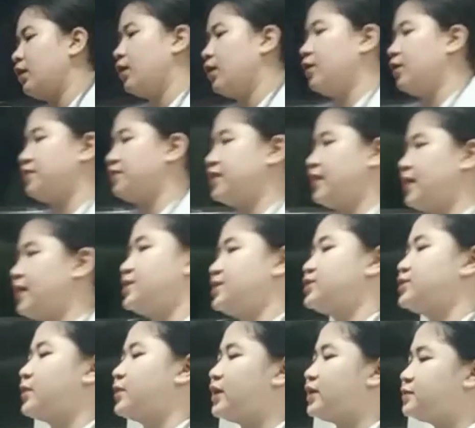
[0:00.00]
Okay,
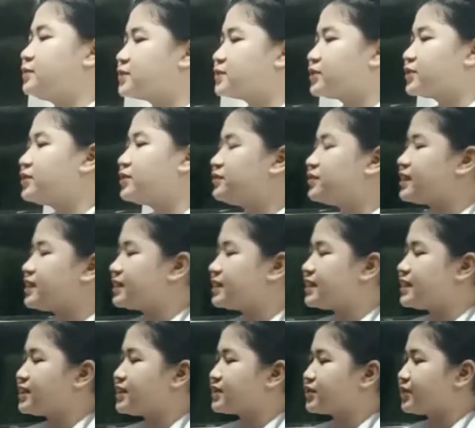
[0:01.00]
so I observed that
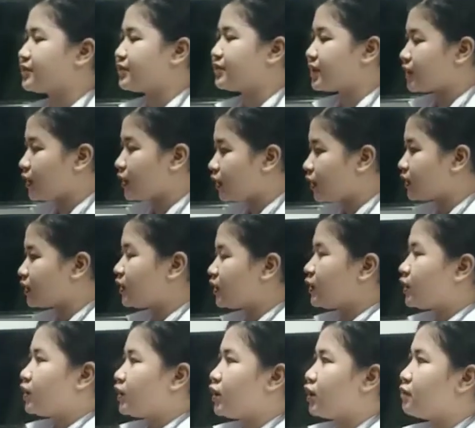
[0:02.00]
the cervical,
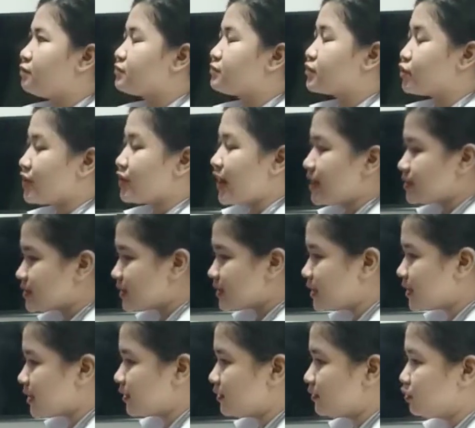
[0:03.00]

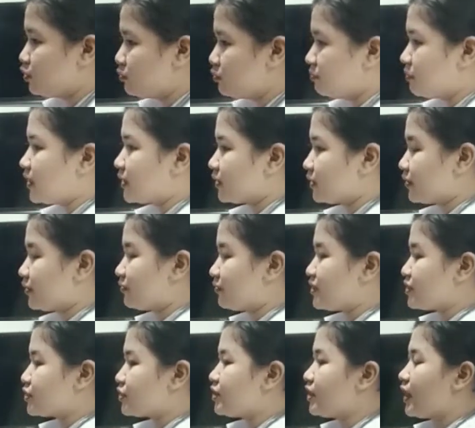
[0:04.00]
thoracic, and lumbar
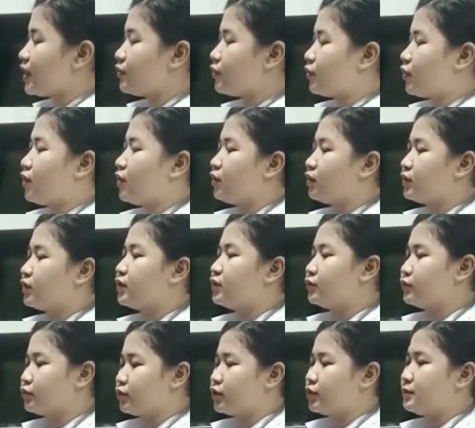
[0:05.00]
curvature are all
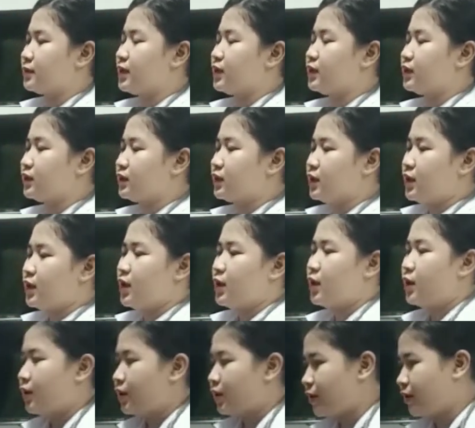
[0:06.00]
normal.
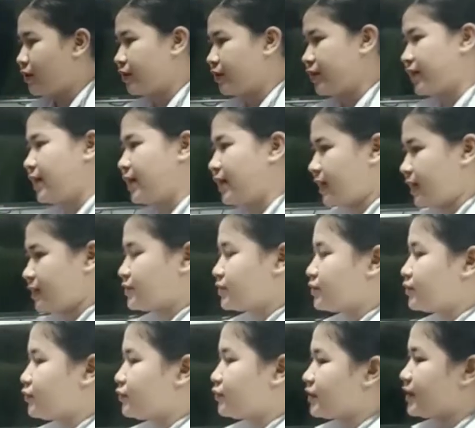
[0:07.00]
Okay,
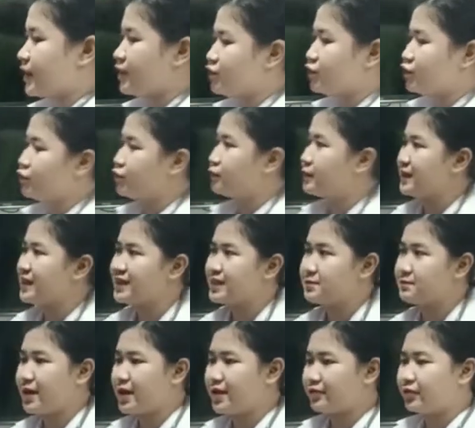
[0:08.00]
so can you
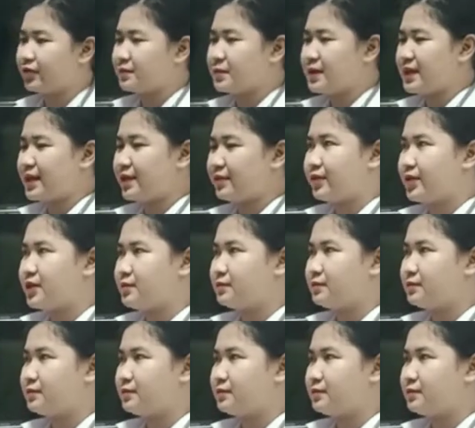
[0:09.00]
please bend for me, Kevin,